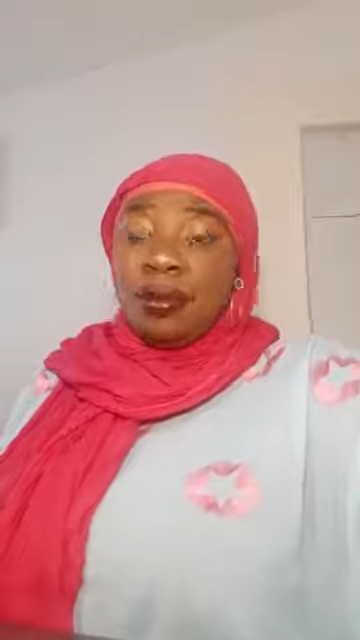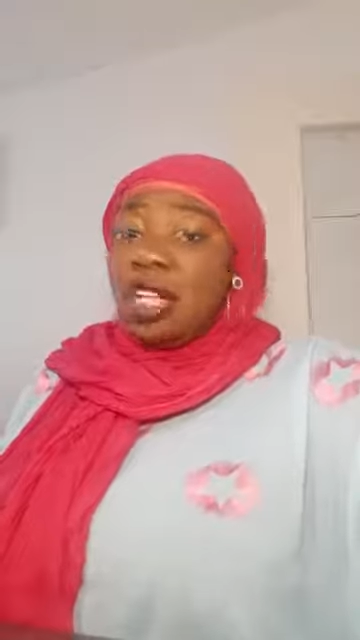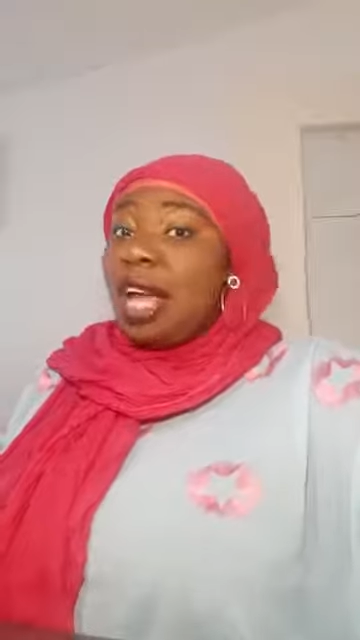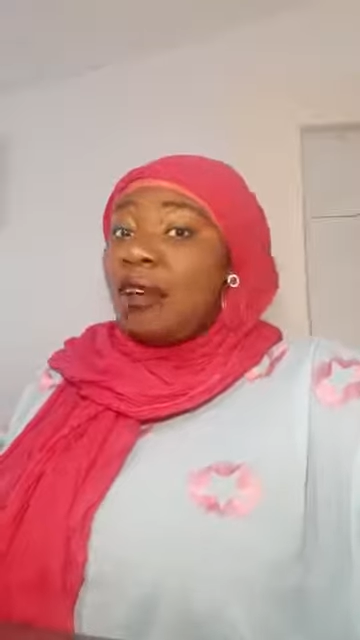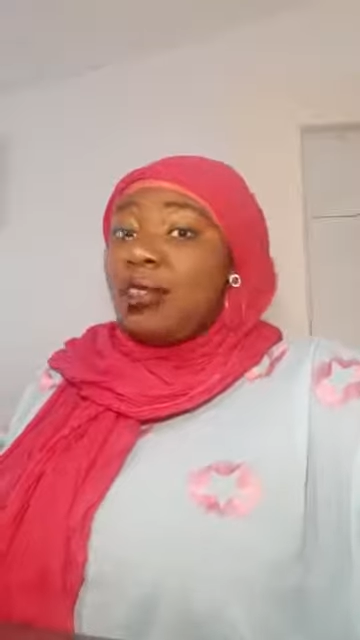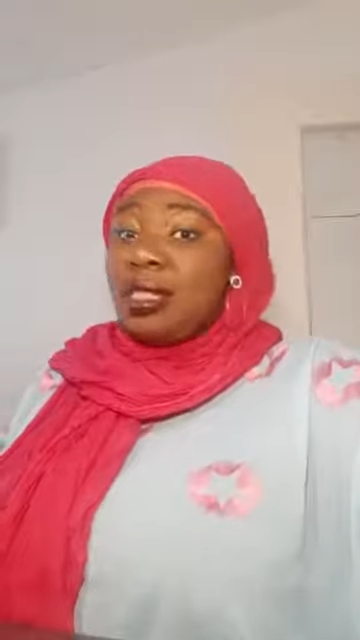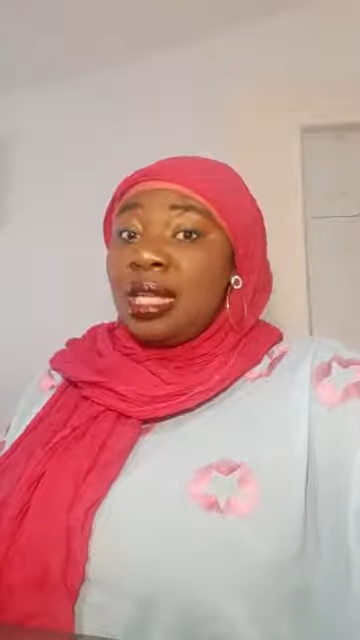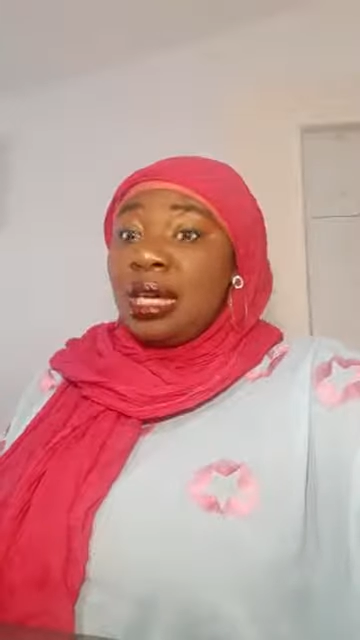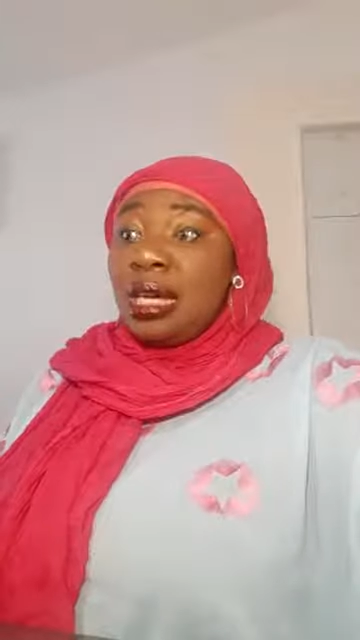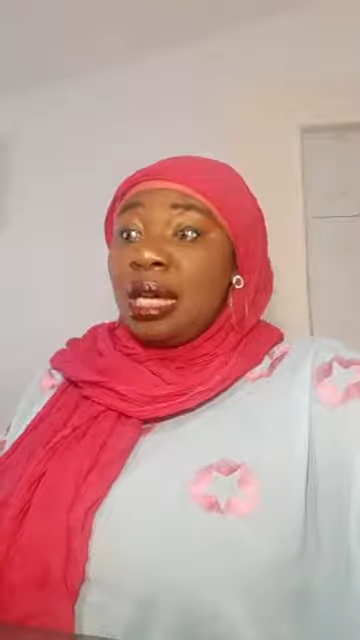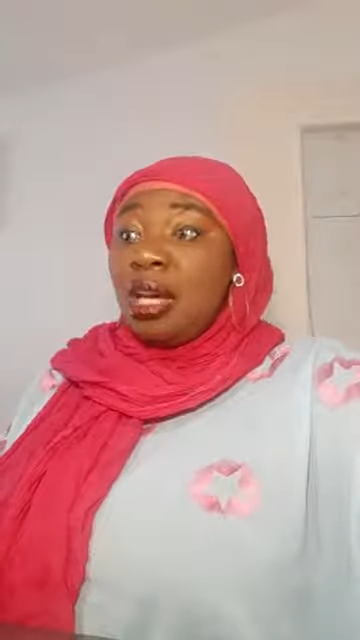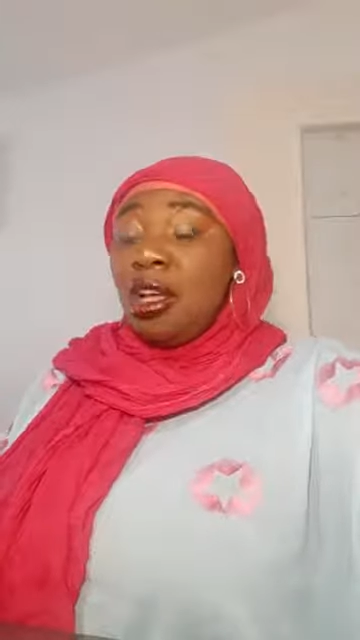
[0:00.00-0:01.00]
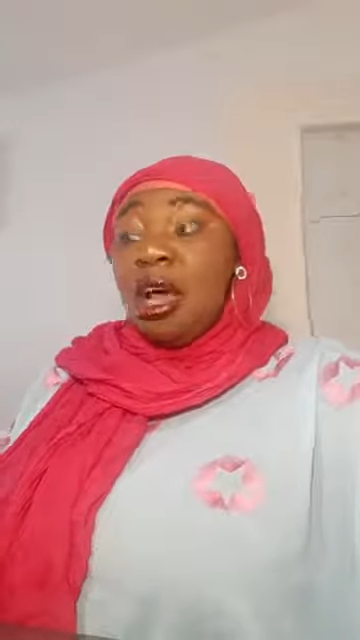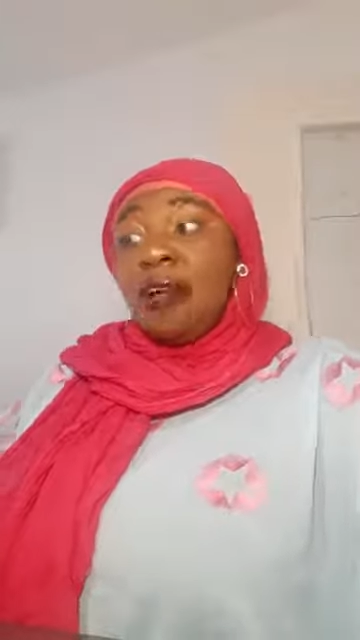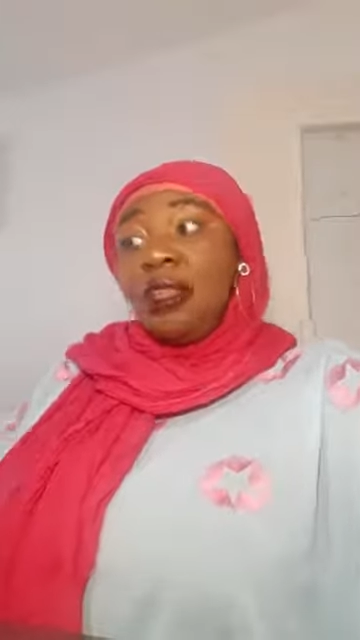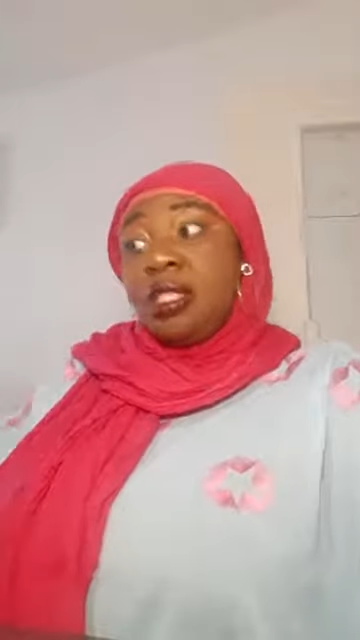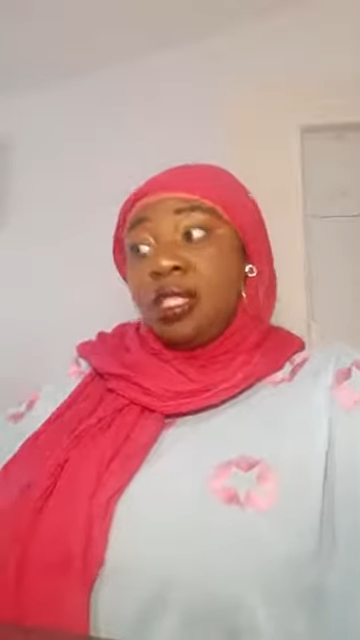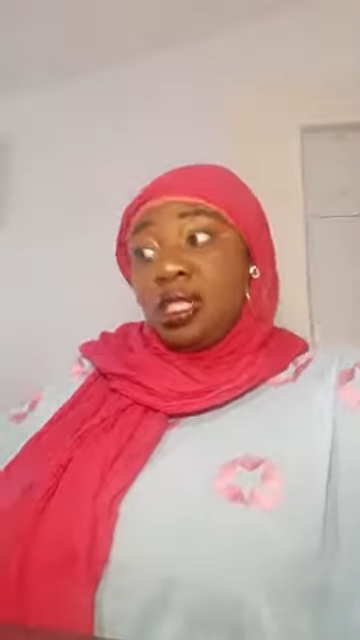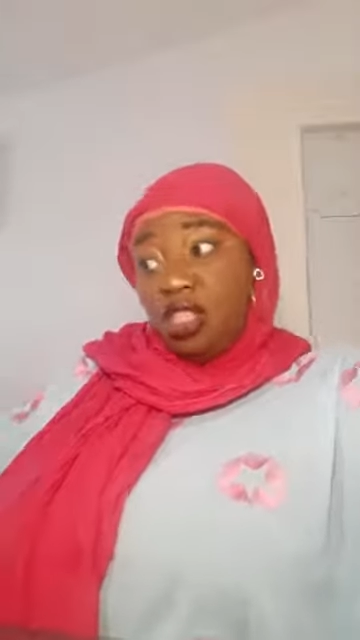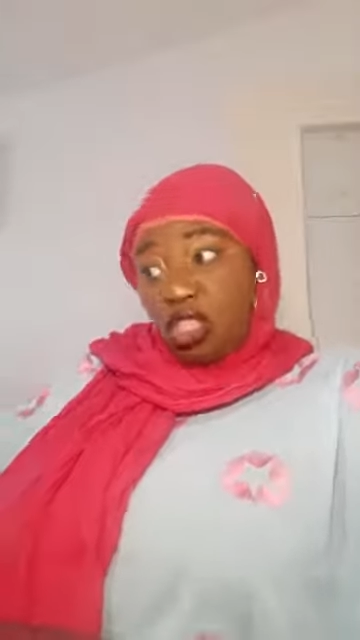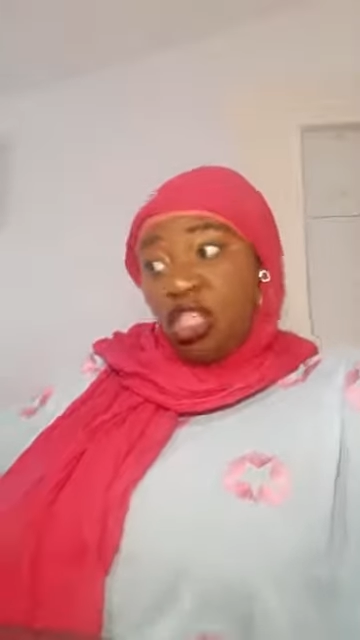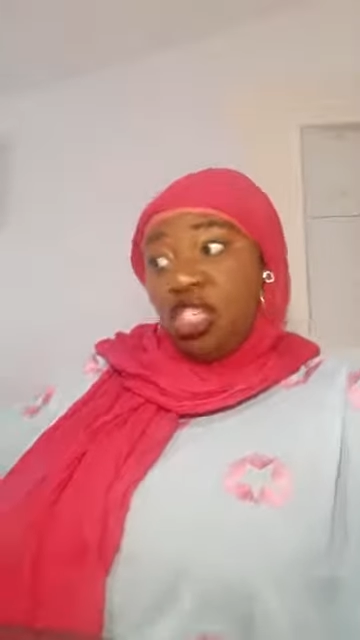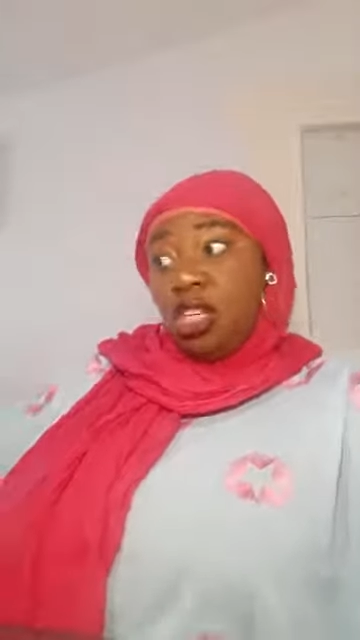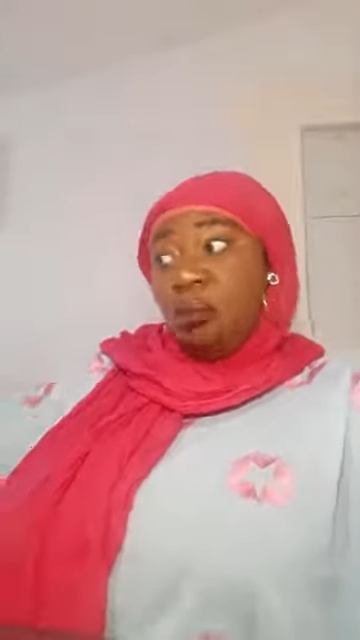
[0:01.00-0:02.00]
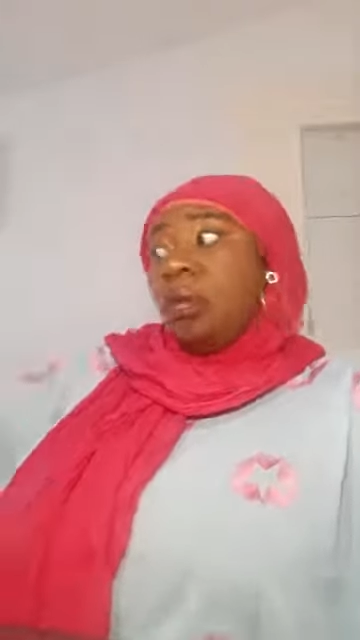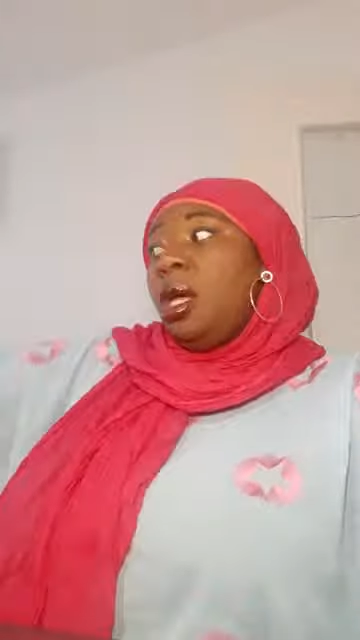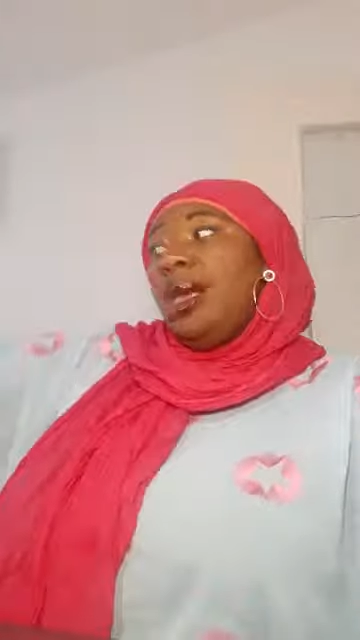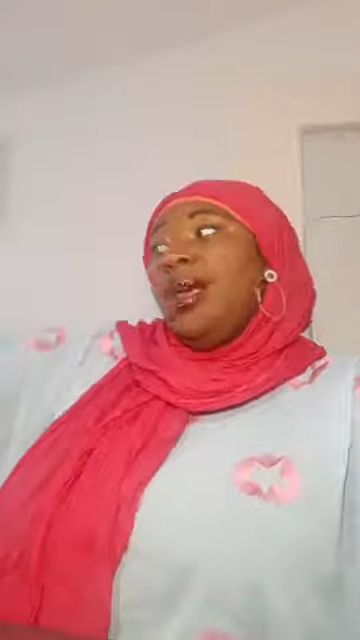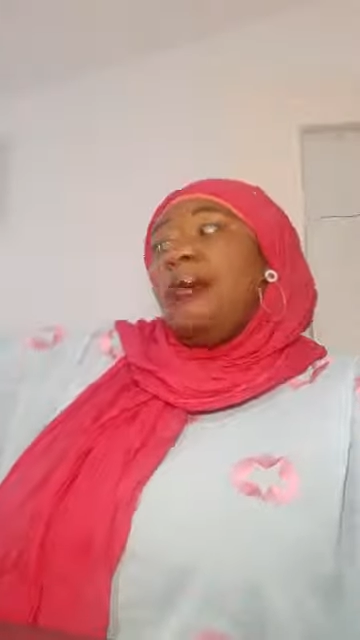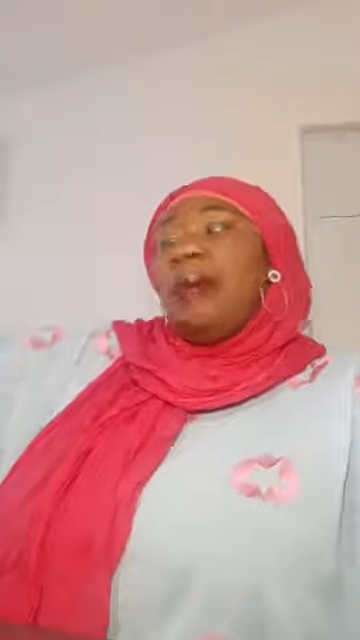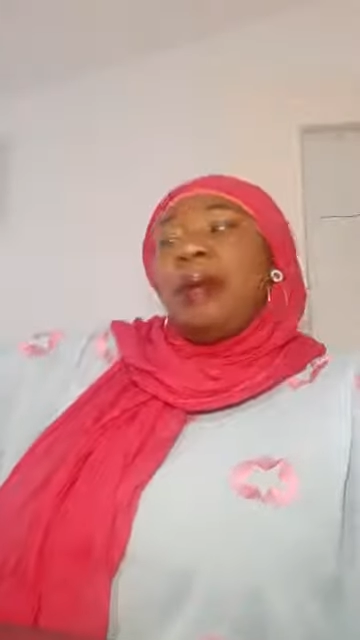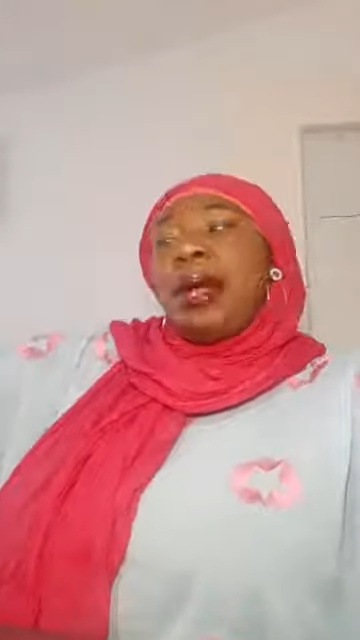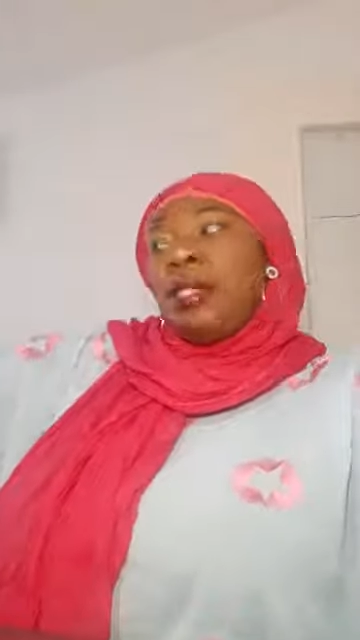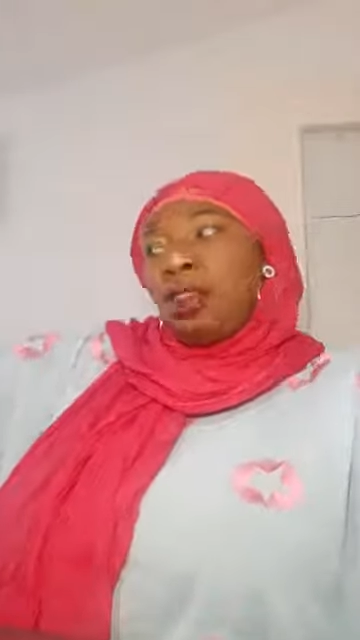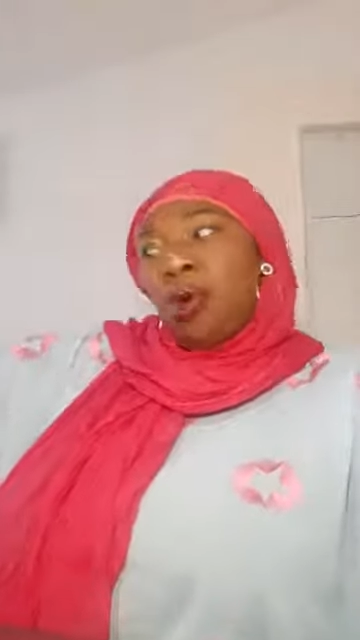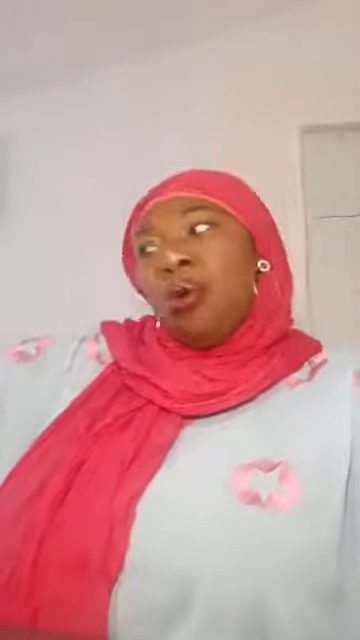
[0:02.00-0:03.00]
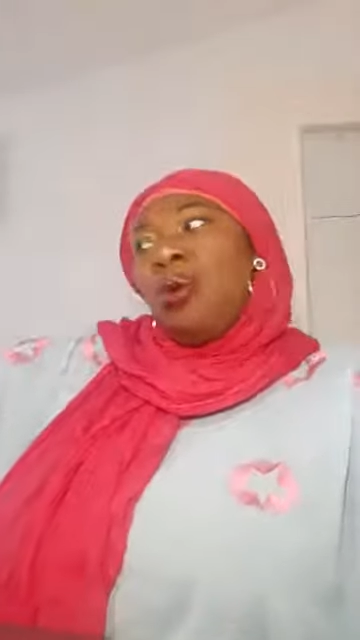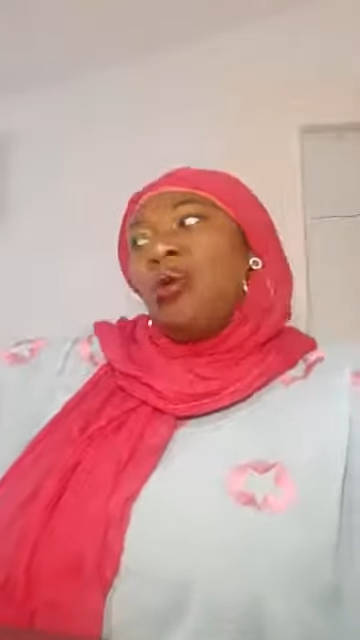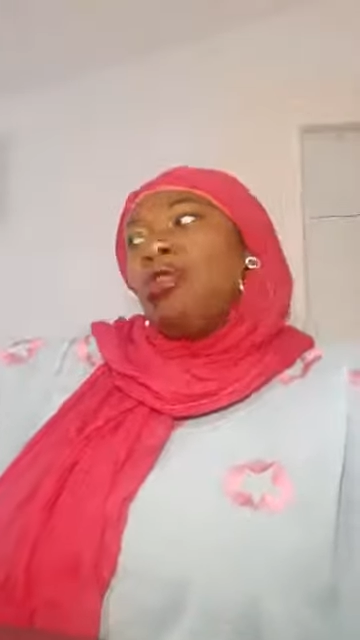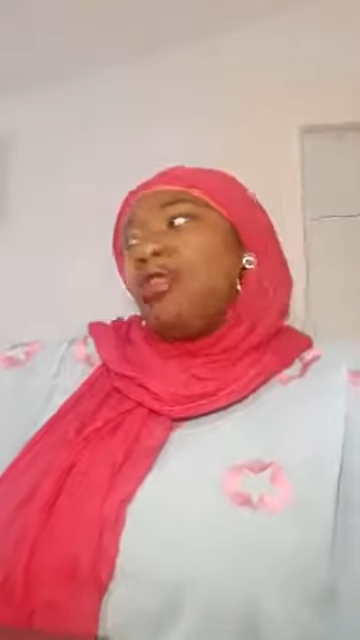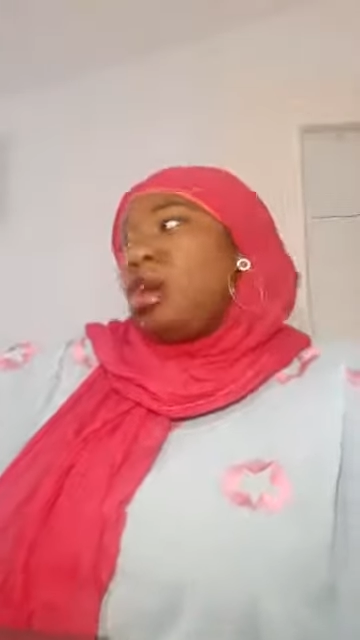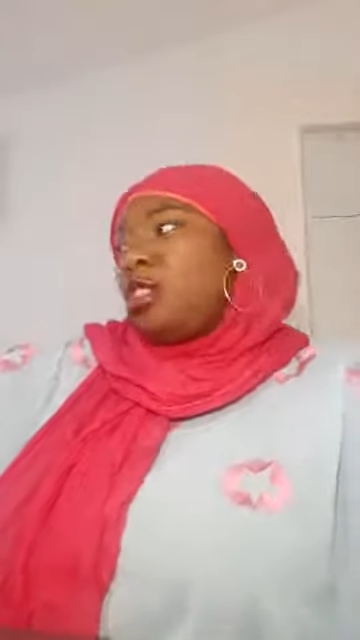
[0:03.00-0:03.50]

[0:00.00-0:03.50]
you have to start again, you have to teach him. You know? So